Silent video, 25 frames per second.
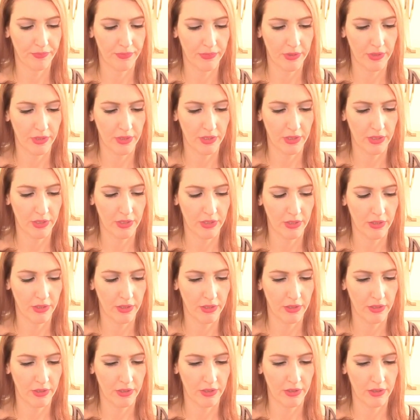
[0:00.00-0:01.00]

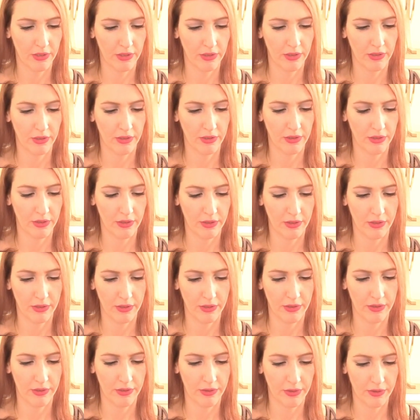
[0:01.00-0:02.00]

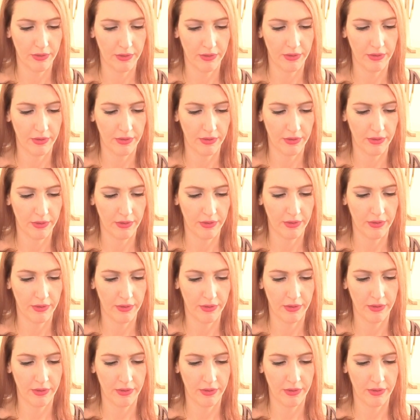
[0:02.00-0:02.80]
[no speech]